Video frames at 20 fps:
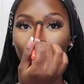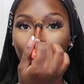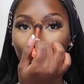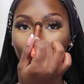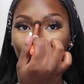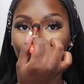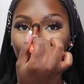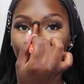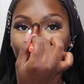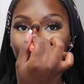
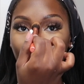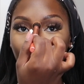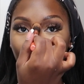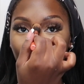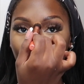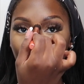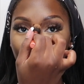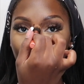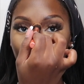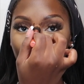go down
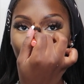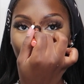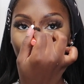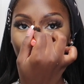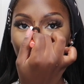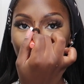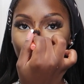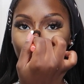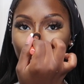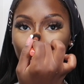on my
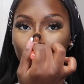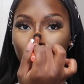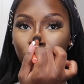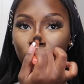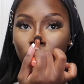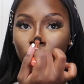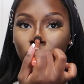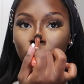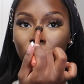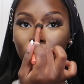nose,
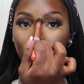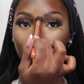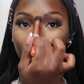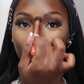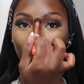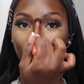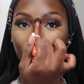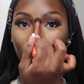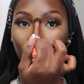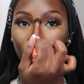but just
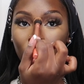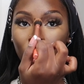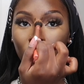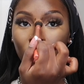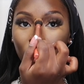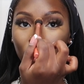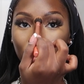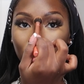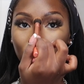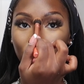
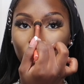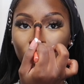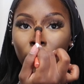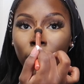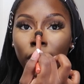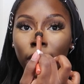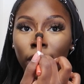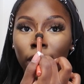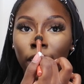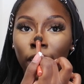go
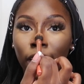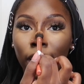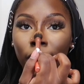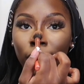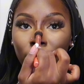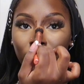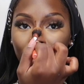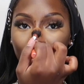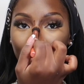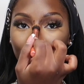straight
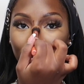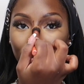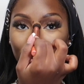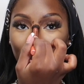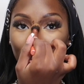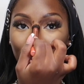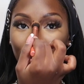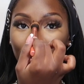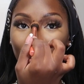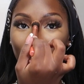down.
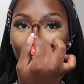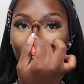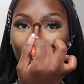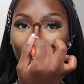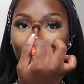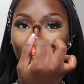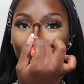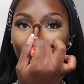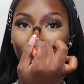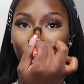Do
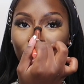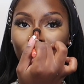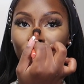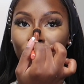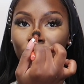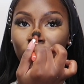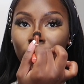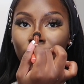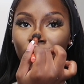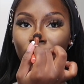not like
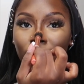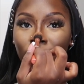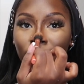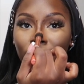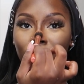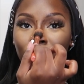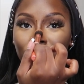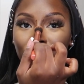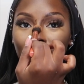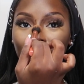do nothing
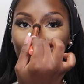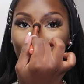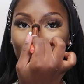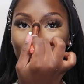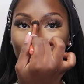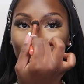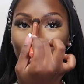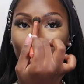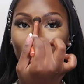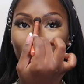extra. Just
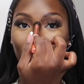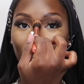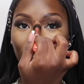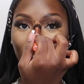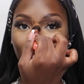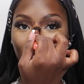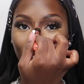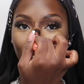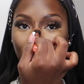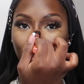
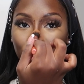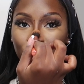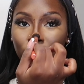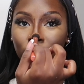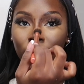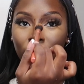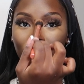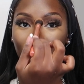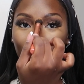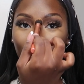go
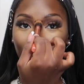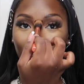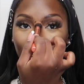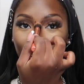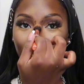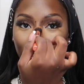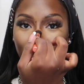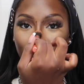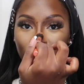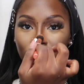straight
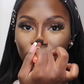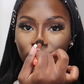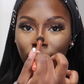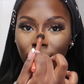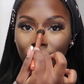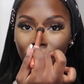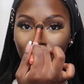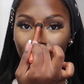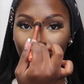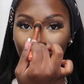down, just
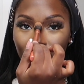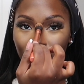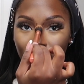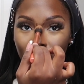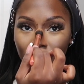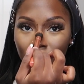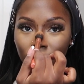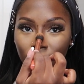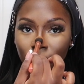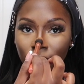like this,
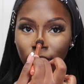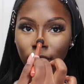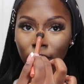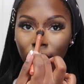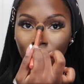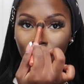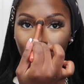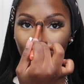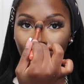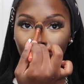
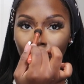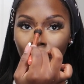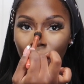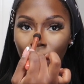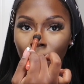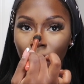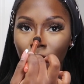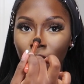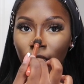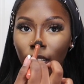
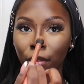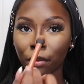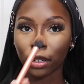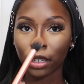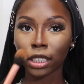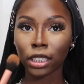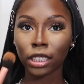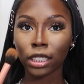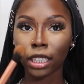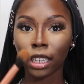in the
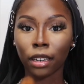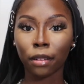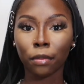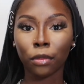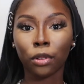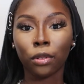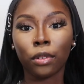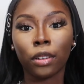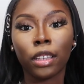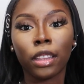direction that I'm
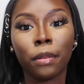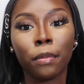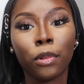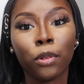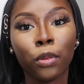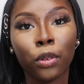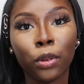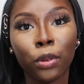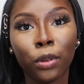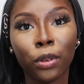going. Let me
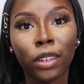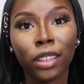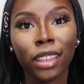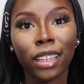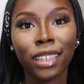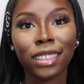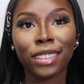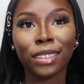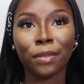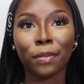record
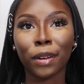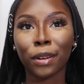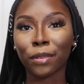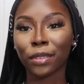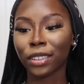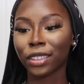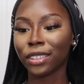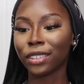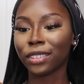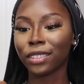that's on my
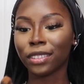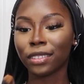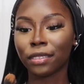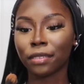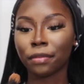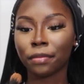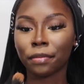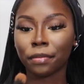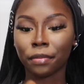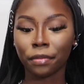reel.
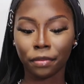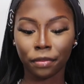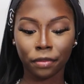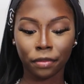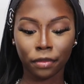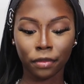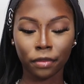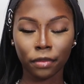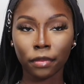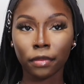
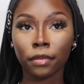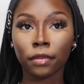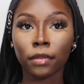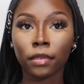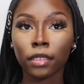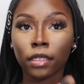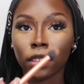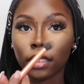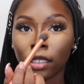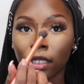
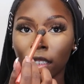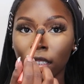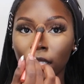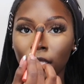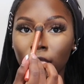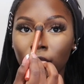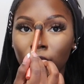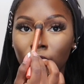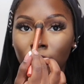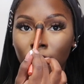Yeah,
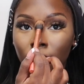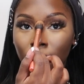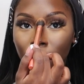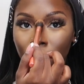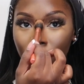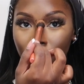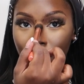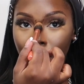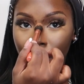you just